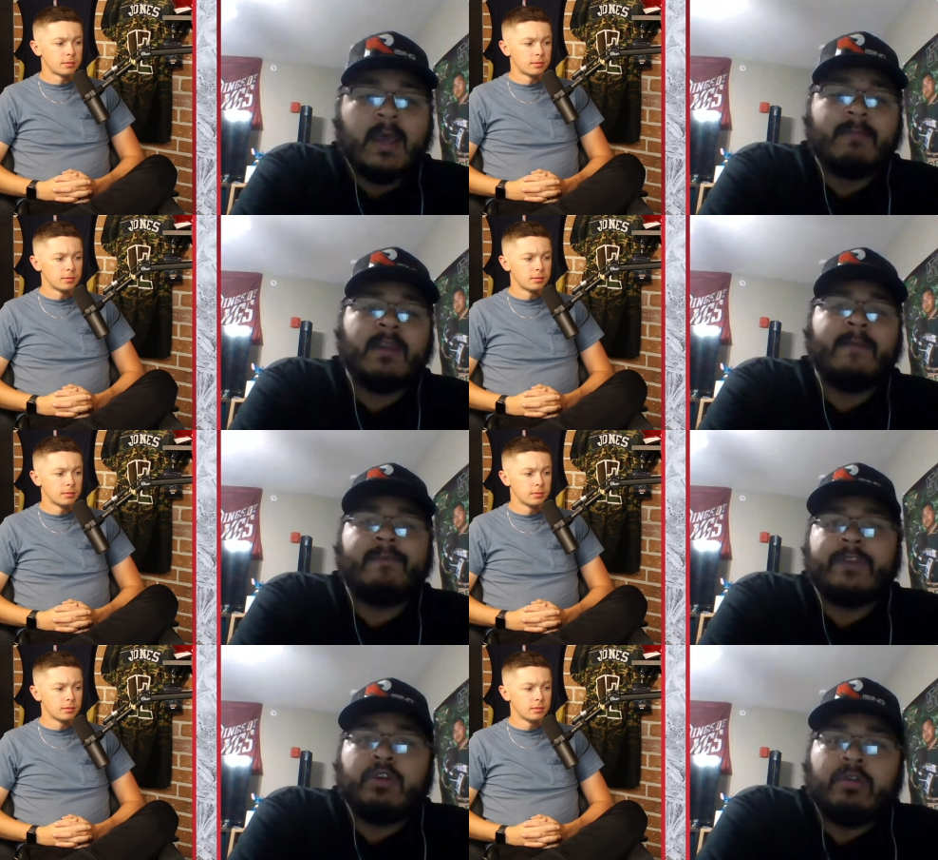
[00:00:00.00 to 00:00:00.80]
Speaker 1: I
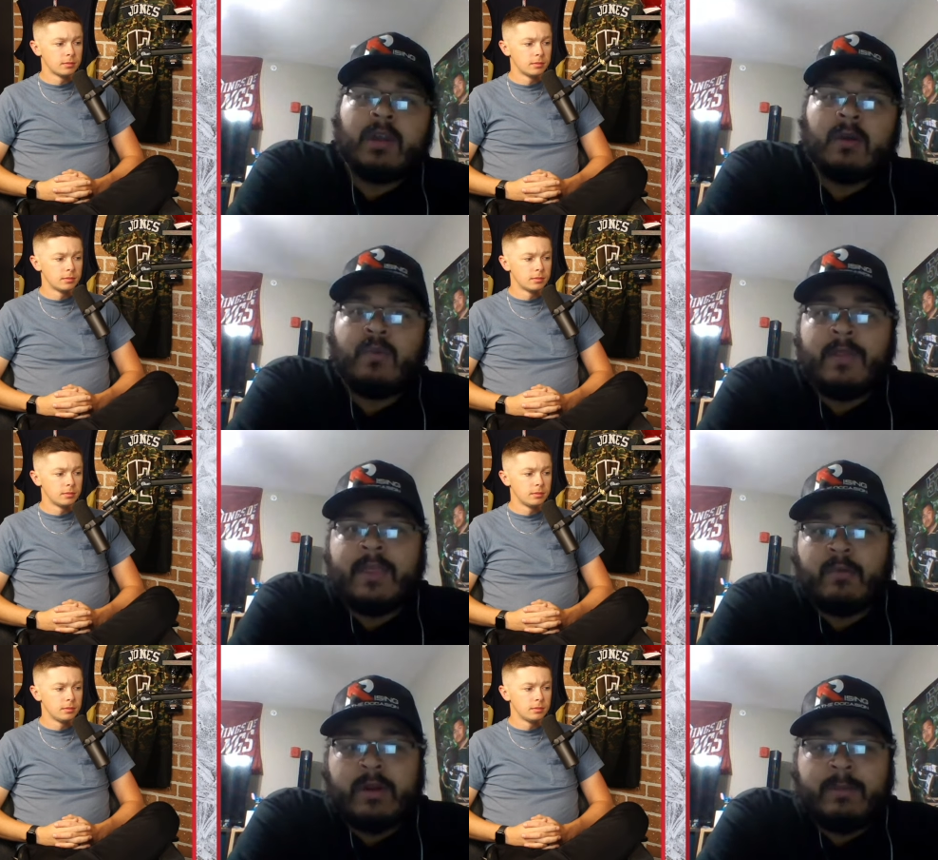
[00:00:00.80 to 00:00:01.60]
mean, you look at what
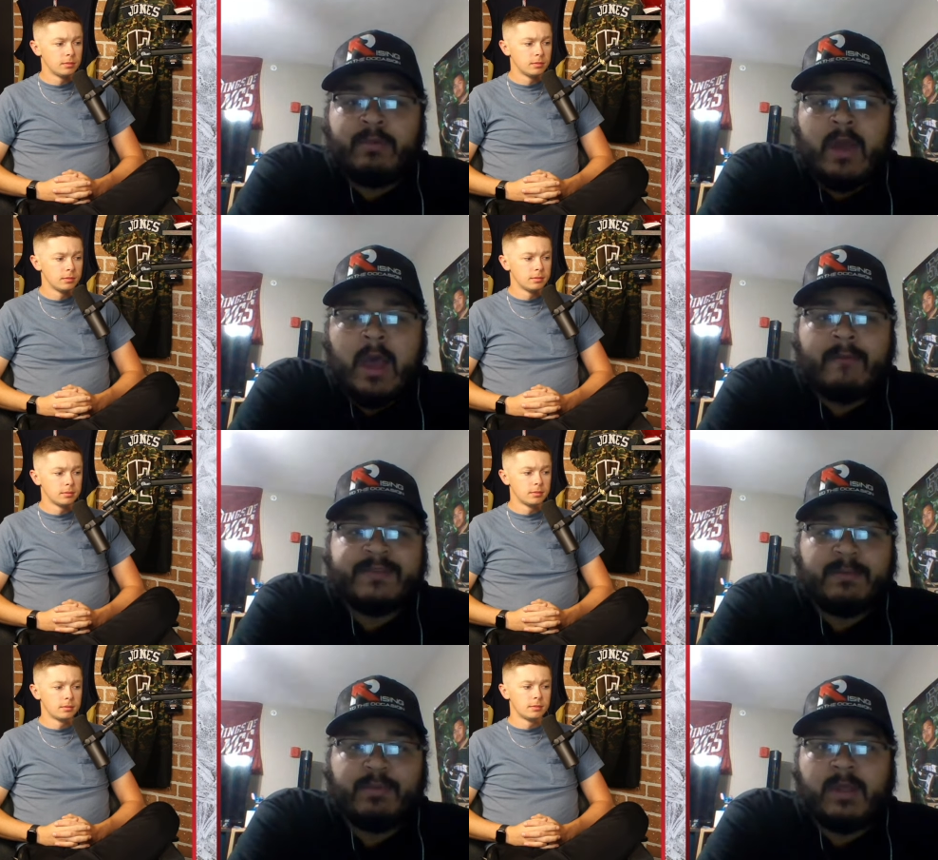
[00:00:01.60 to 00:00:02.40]
they were able to
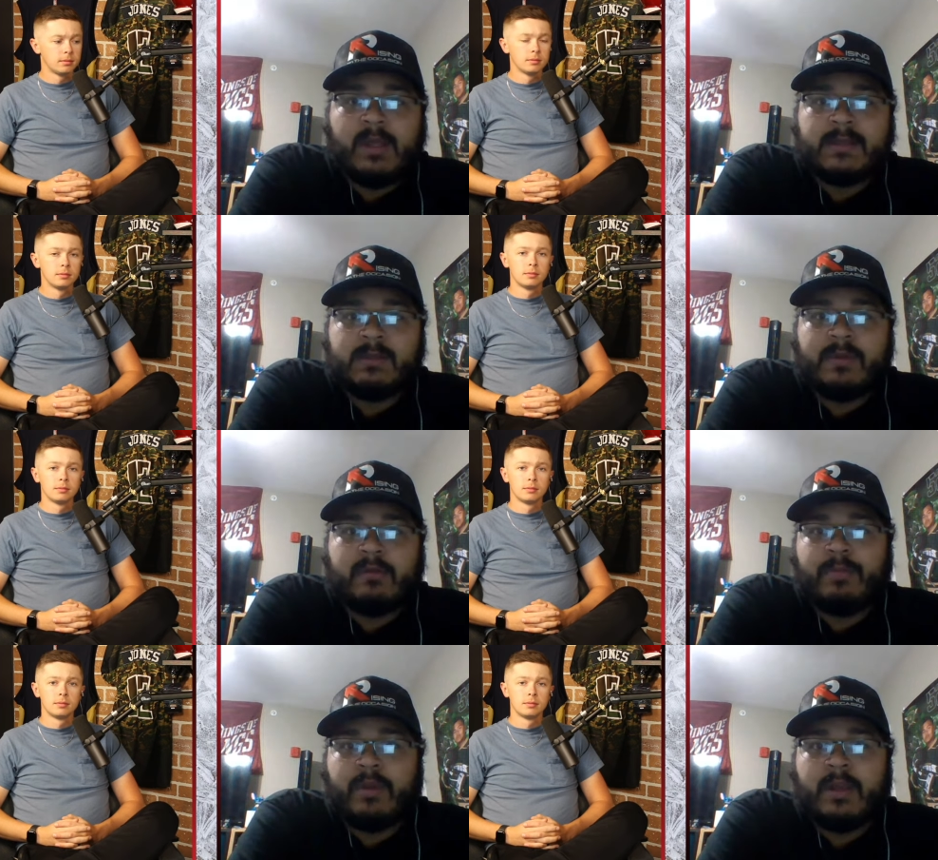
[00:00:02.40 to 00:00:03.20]
obviously play against when
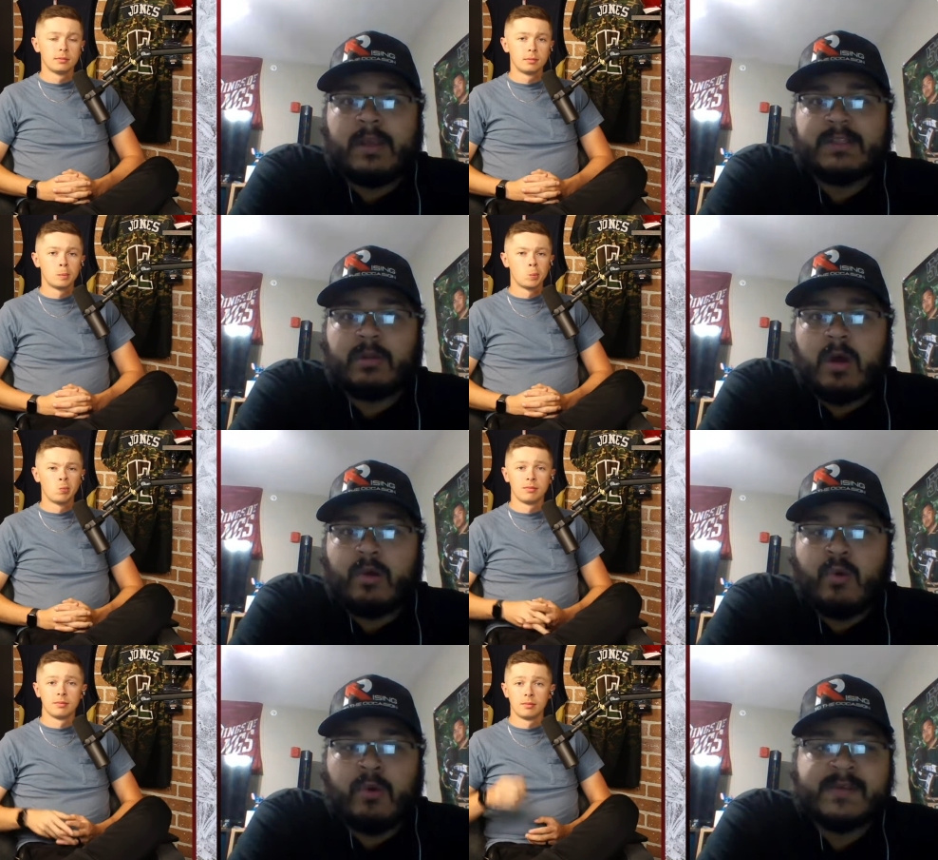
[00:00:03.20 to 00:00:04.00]
they were playing against the
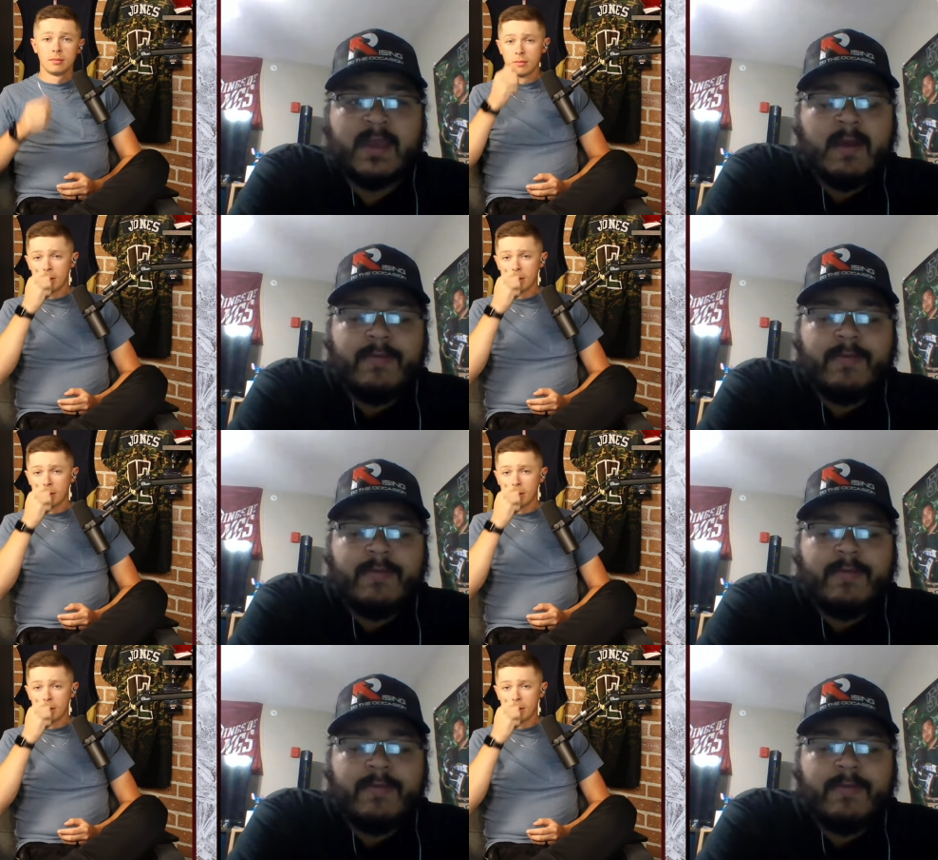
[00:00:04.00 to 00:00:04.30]
Longhorns.